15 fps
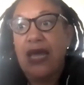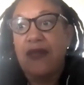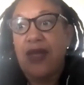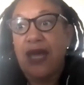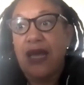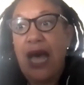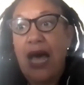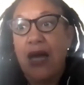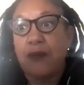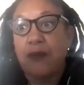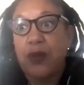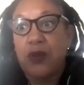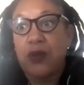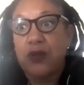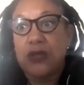And they
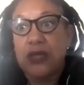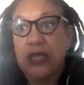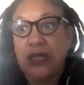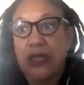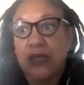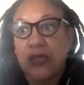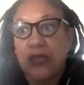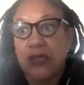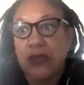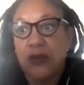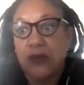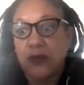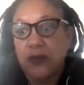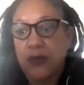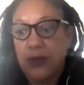got pulled
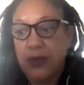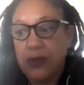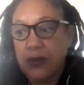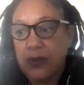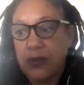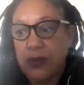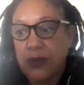into,